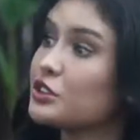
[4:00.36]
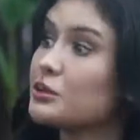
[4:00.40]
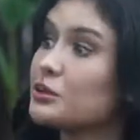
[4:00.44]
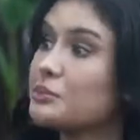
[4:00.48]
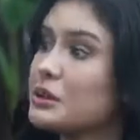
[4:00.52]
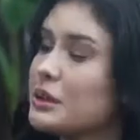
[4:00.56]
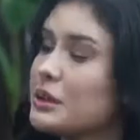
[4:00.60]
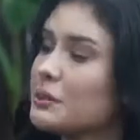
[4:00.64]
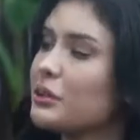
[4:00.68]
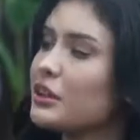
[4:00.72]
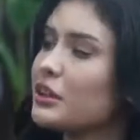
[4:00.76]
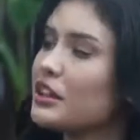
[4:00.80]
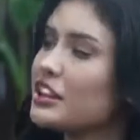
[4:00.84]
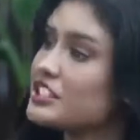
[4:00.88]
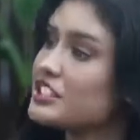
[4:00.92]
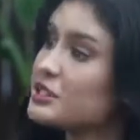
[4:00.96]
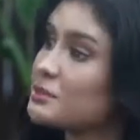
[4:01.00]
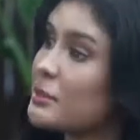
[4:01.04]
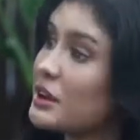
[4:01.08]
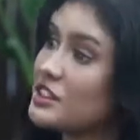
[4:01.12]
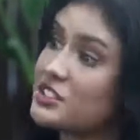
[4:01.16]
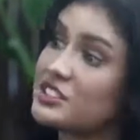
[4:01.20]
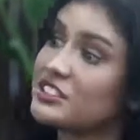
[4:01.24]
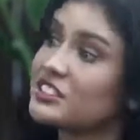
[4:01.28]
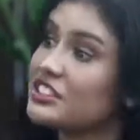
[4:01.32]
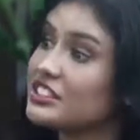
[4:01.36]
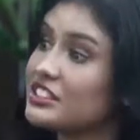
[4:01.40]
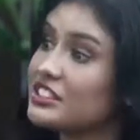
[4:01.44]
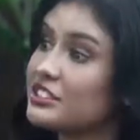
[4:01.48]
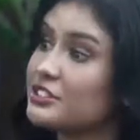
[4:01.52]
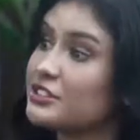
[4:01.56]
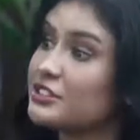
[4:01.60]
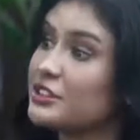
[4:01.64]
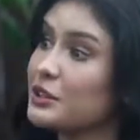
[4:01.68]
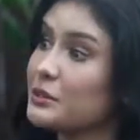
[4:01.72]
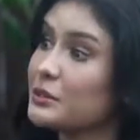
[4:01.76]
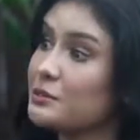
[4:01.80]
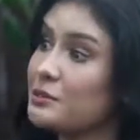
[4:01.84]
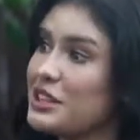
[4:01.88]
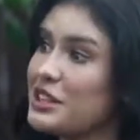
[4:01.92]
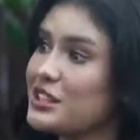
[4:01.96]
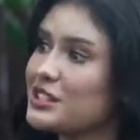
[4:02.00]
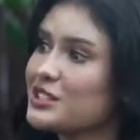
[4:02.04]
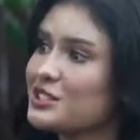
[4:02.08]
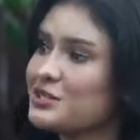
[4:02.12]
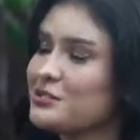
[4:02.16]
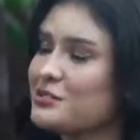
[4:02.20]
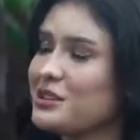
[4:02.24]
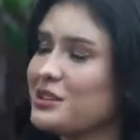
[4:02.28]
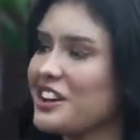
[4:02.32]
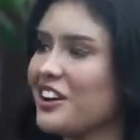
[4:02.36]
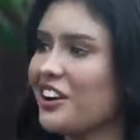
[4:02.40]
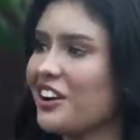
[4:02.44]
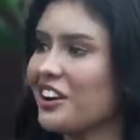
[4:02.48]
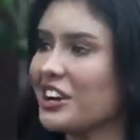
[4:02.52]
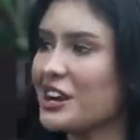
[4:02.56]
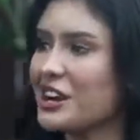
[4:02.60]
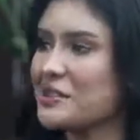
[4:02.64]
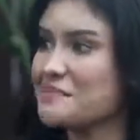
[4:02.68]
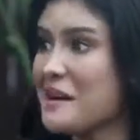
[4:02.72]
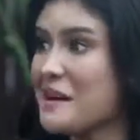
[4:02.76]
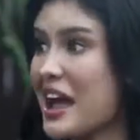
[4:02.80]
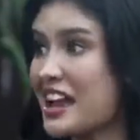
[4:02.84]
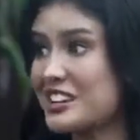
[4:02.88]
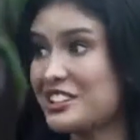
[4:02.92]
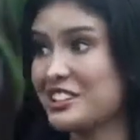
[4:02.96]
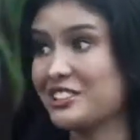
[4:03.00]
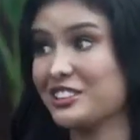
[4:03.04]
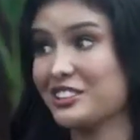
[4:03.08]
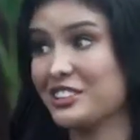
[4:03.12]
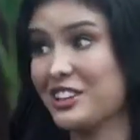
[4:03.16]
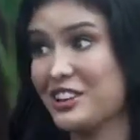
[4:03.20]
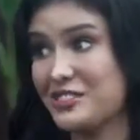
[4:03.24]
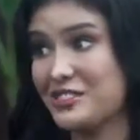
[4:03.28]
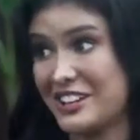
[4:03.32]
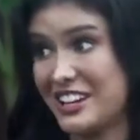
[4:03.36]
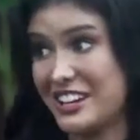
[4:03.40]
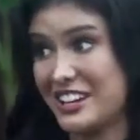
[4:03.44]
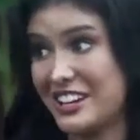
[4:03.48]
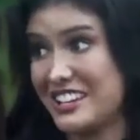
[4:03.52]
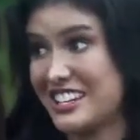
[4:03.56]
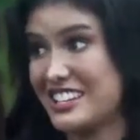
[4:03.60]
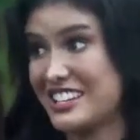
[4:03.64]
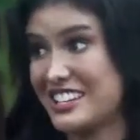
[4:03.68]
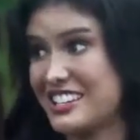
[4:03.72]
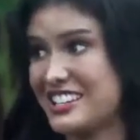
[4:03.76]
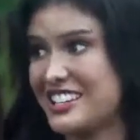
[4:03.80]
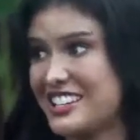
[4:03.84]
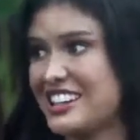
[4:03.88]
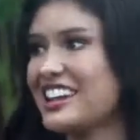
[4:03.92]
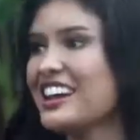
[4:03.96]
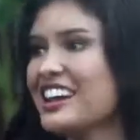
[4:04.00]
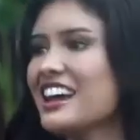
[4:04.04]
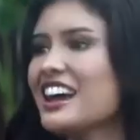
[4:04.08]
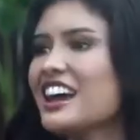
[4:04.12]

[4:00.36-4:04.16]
to people, especially in the Philippines. We are a pageant-loving country.